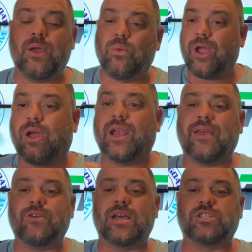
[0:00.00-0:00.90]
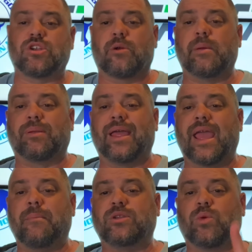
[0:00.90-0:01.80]
We to give you guys a tournament play
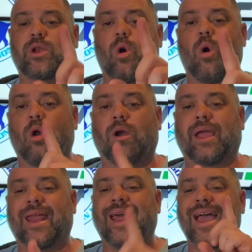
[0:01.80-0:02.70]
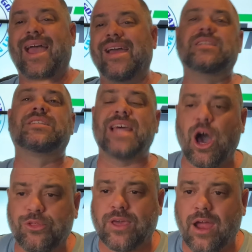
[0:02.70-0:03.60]
game between Oregon and
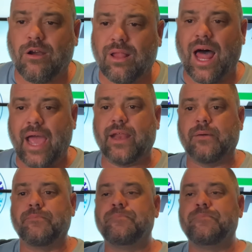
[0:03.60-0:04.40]
South Carolina.